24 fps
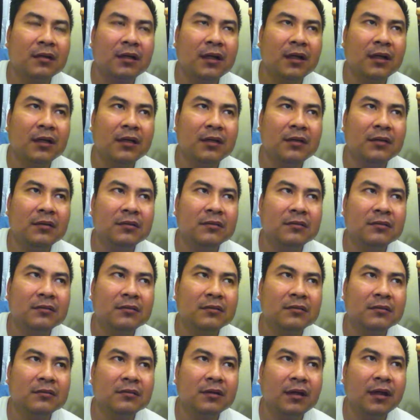
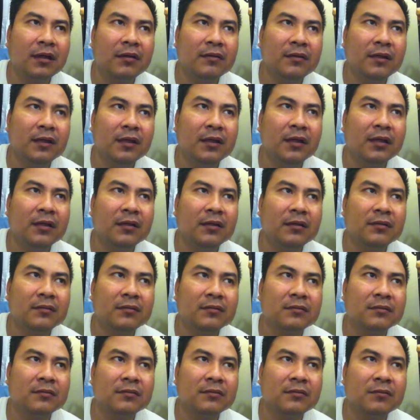I think I
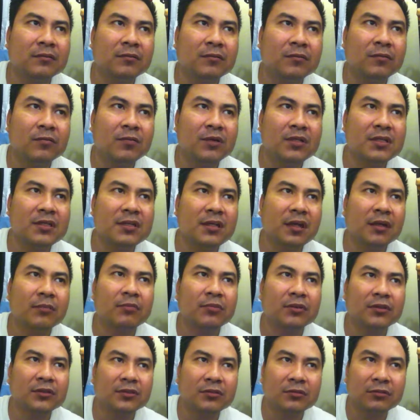wasn't
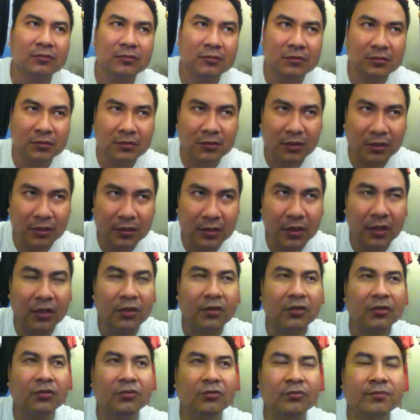able to
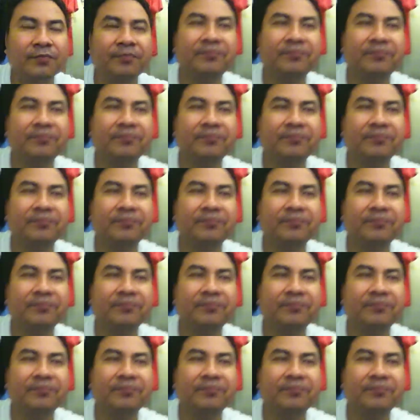continue